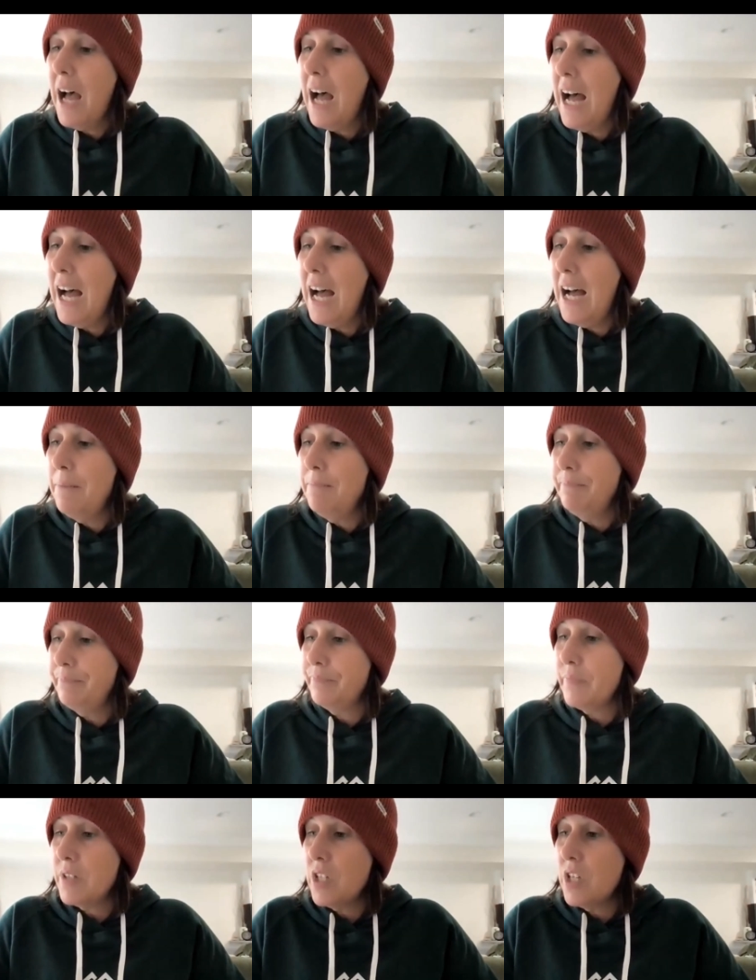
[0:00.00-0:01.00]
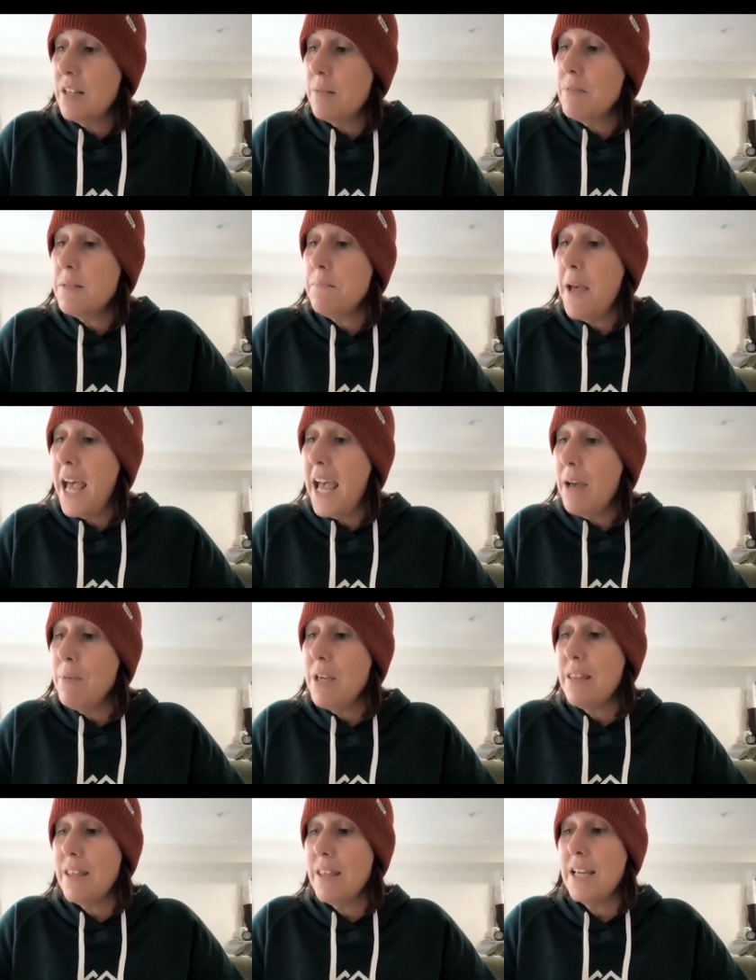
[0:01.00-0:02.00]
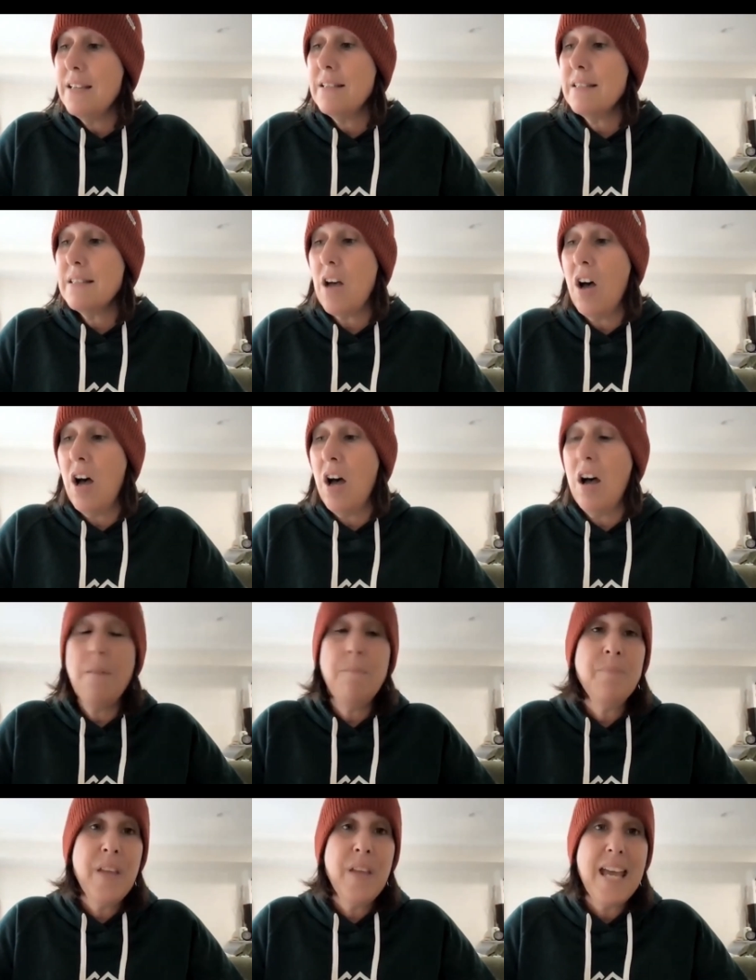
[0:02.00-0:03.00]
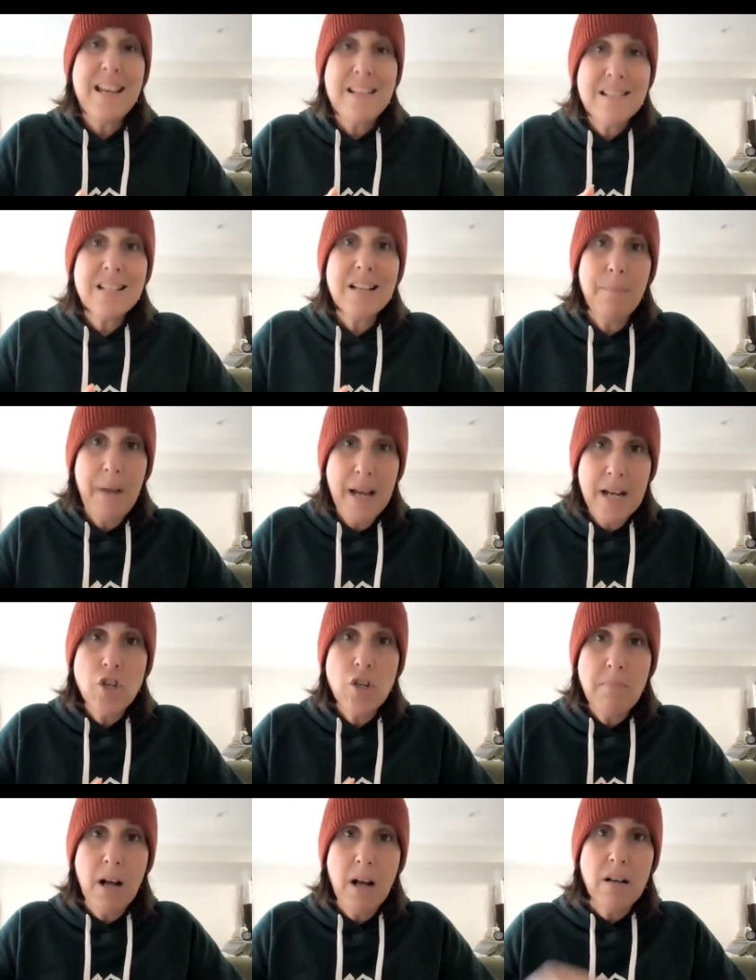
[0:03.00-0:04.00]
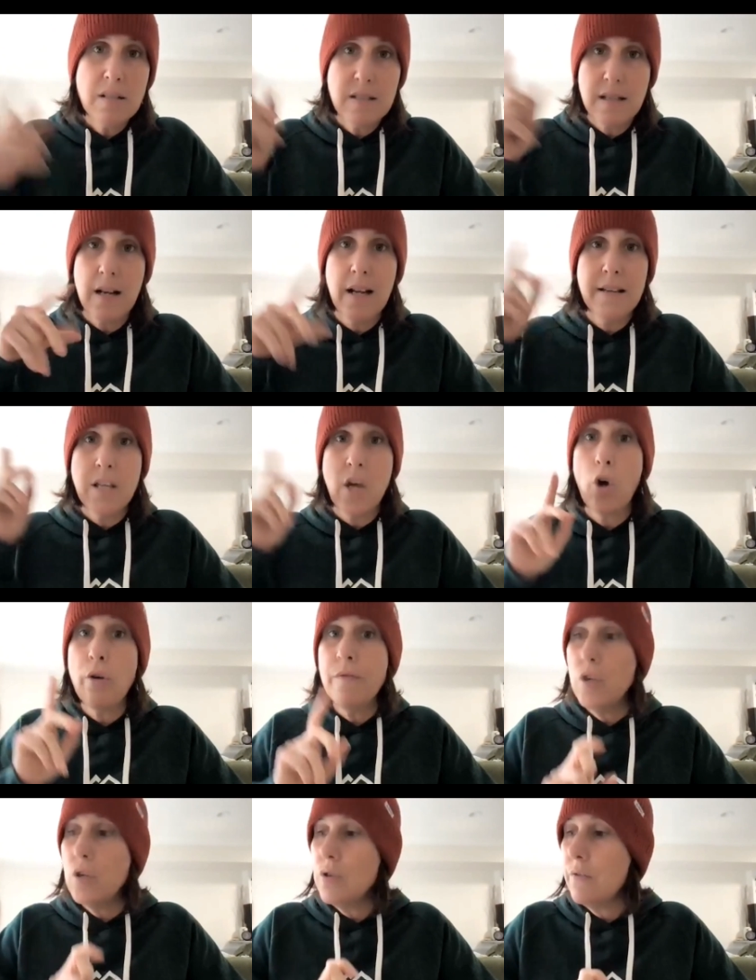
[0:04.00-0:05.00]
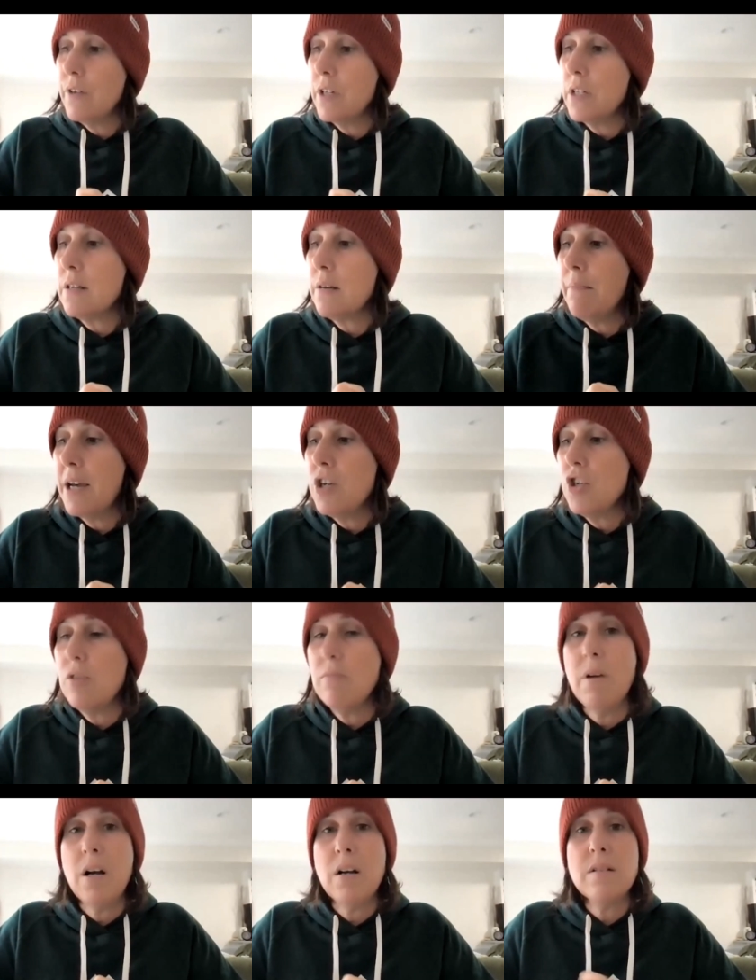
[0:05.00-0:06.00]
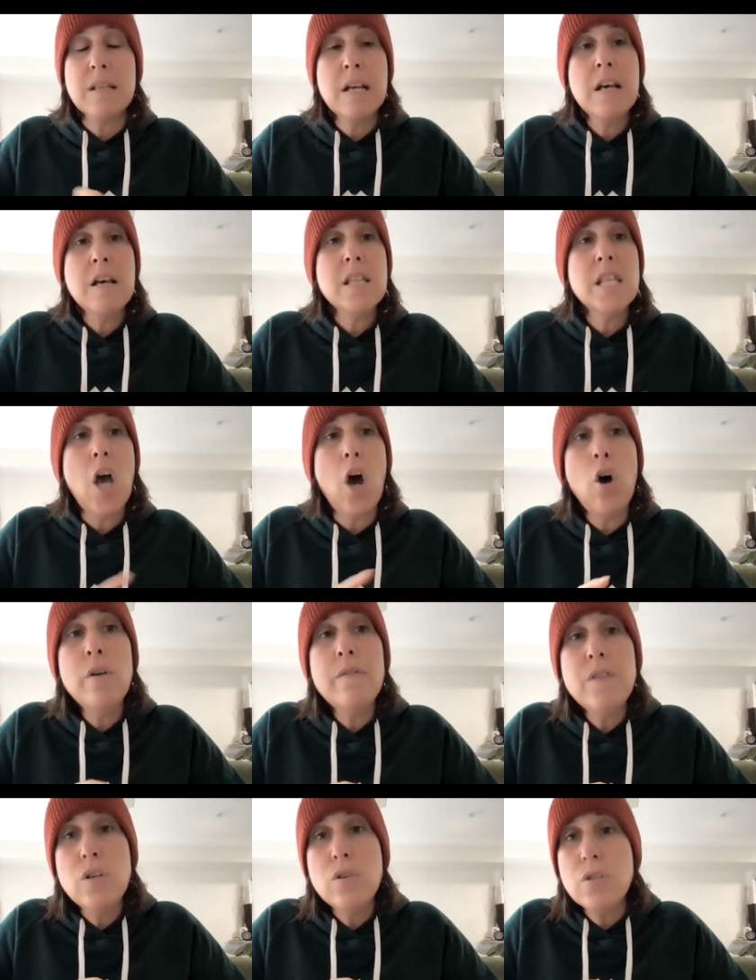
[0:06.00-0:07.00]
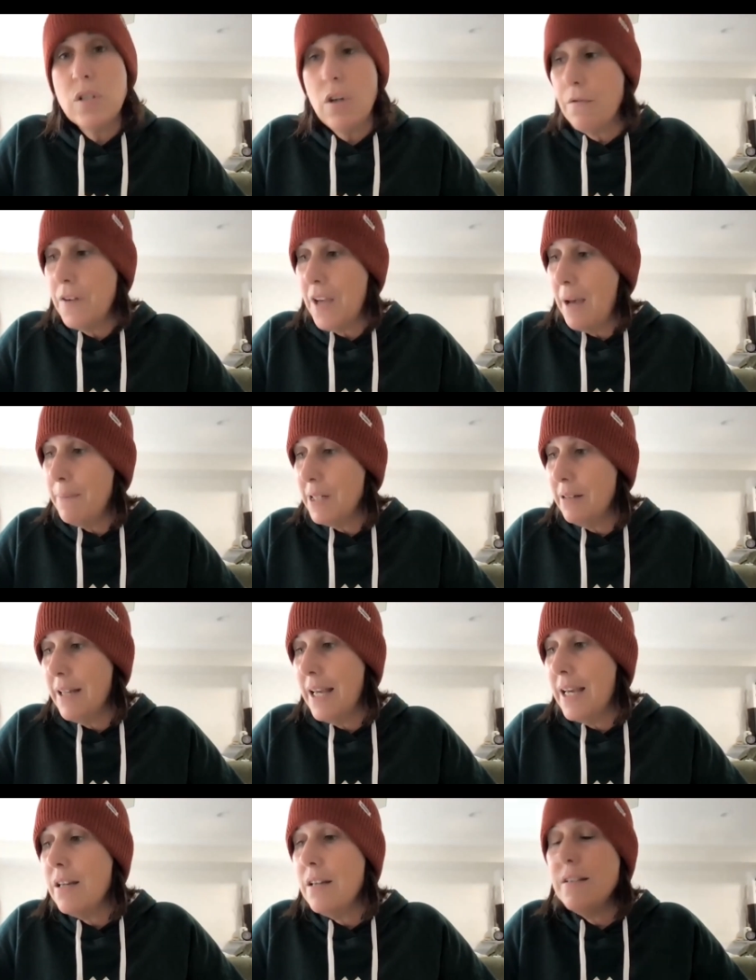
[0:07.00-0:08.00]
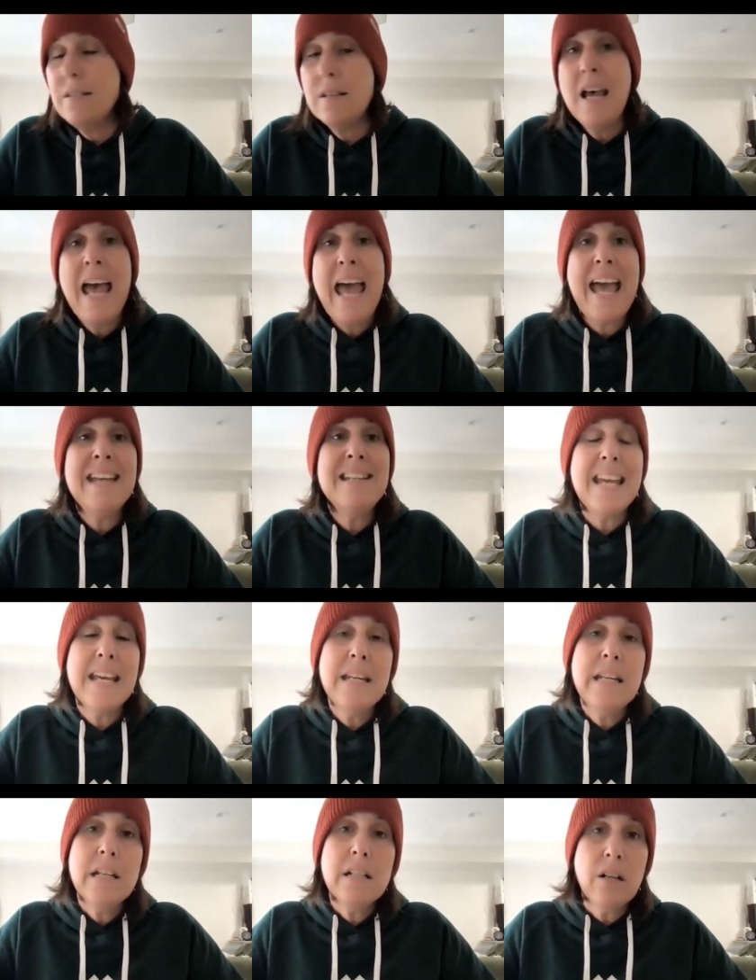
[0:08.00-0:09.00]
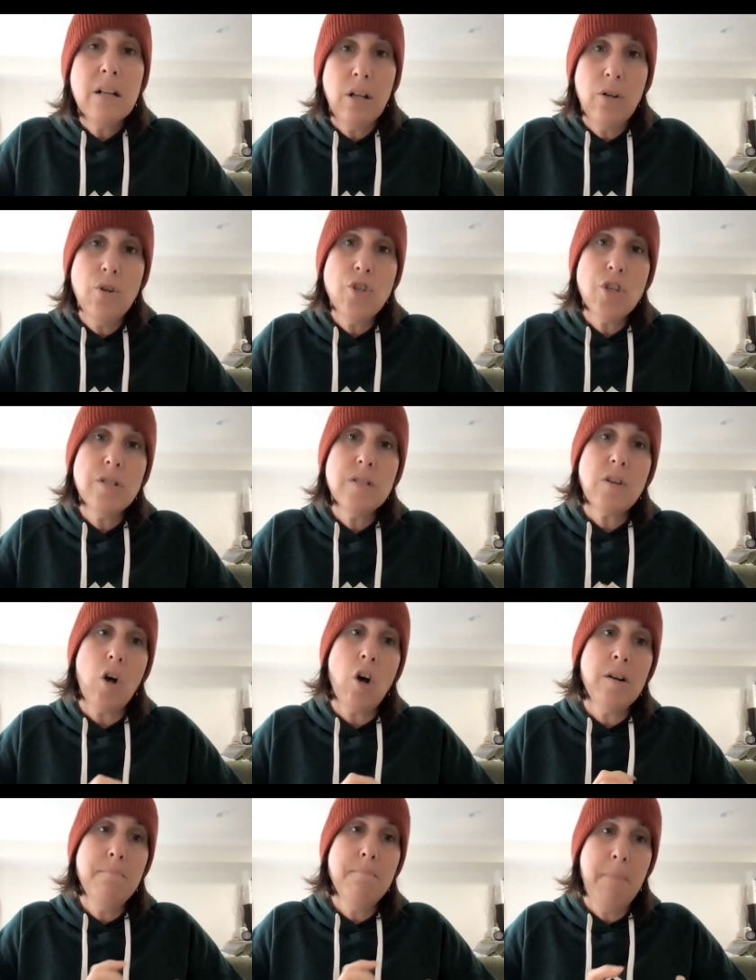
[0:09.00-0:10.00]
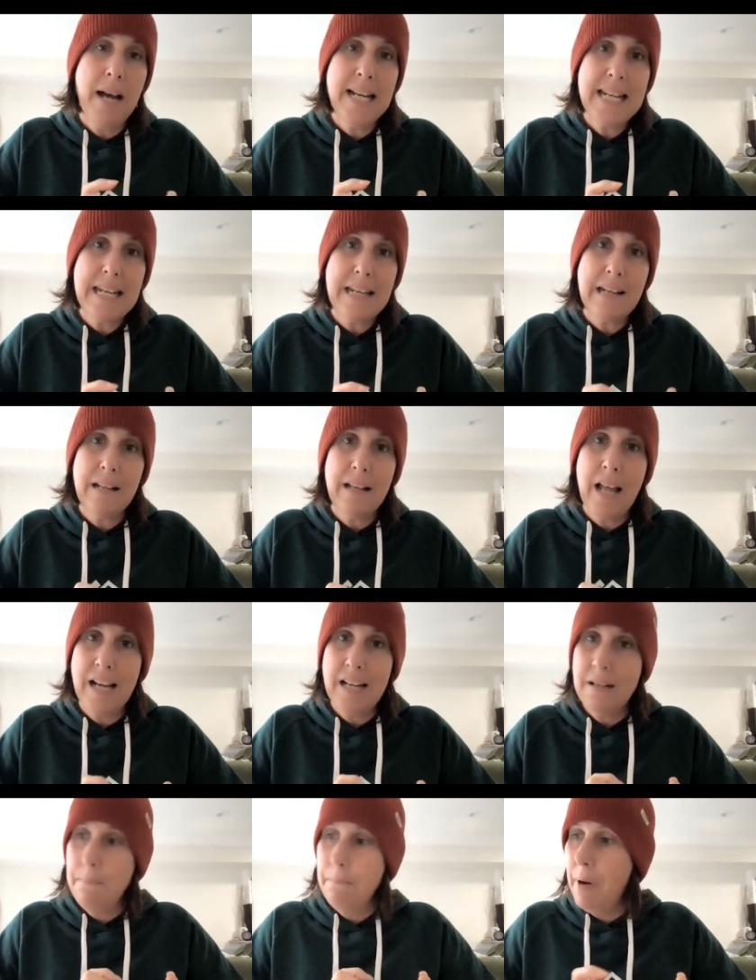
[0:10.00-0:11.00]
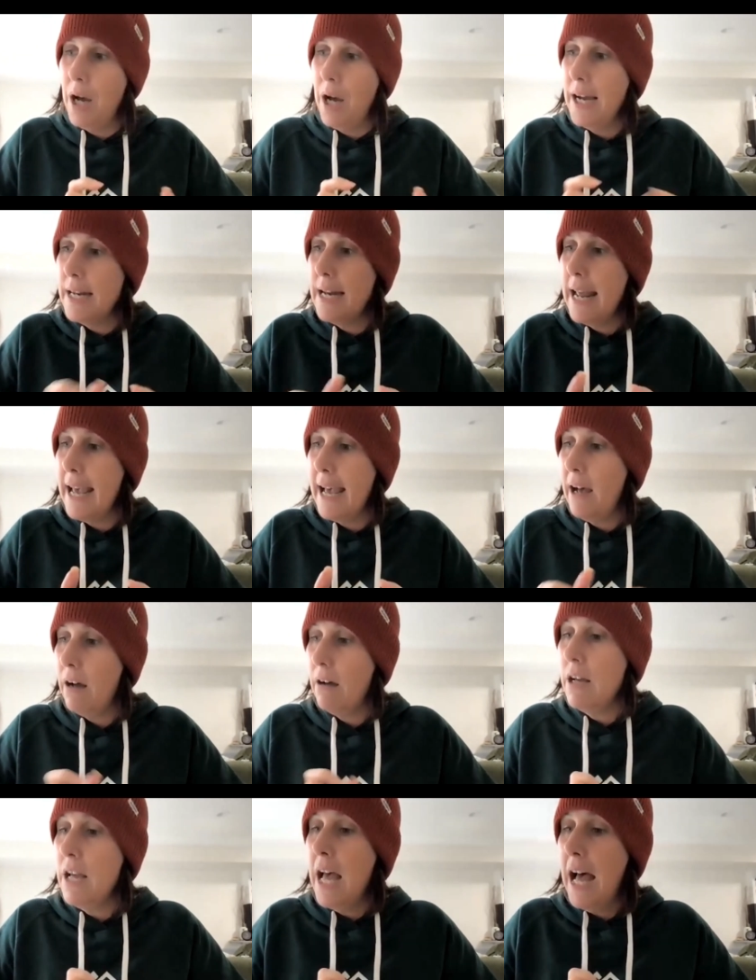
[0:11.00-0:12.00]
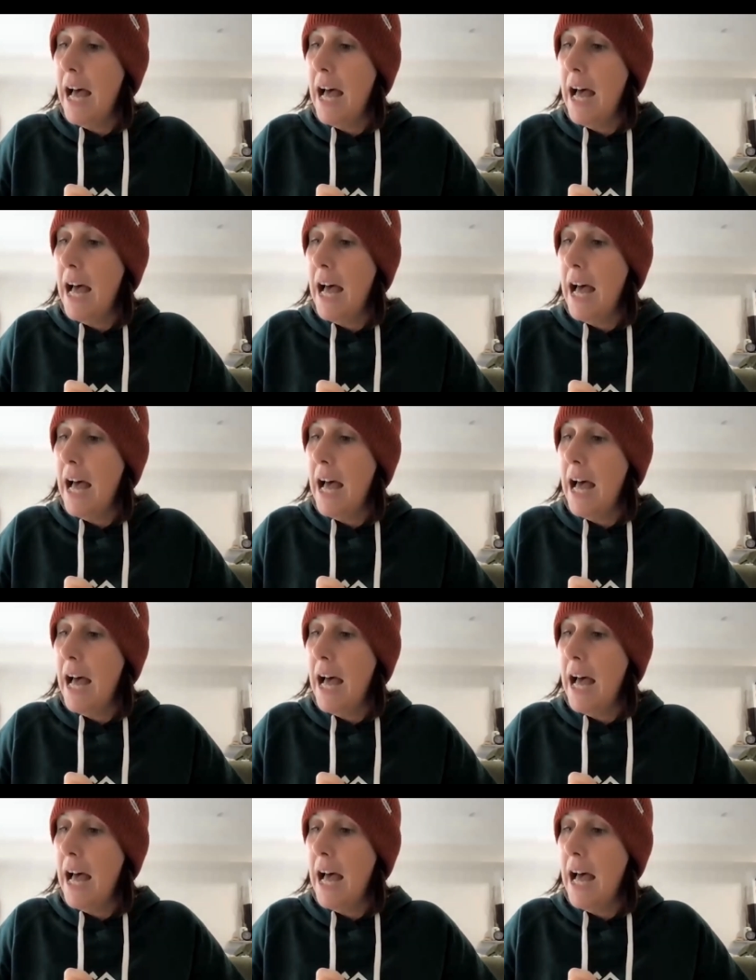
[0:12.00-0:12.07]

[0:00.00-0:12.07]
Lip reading: So some spammy things are exclamation marks. So like the overuse of exclamation marks, the overuse of capital letters, and any inclusions on money, like buy now,